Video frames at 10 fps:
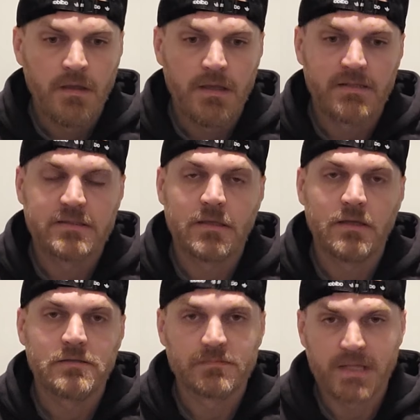He has
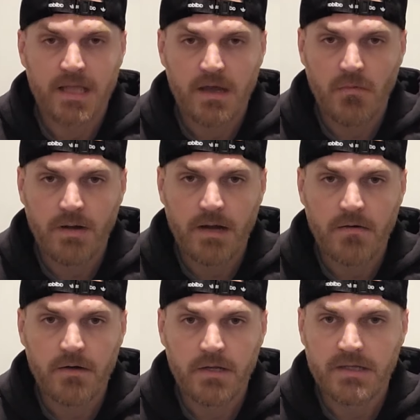uh, some KO
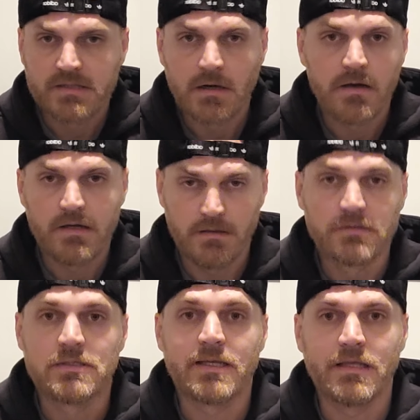power. He hits hard. He
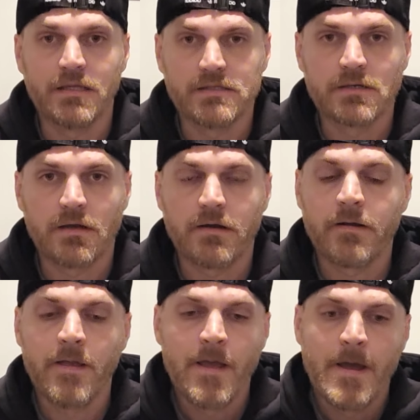looks like he hits hard.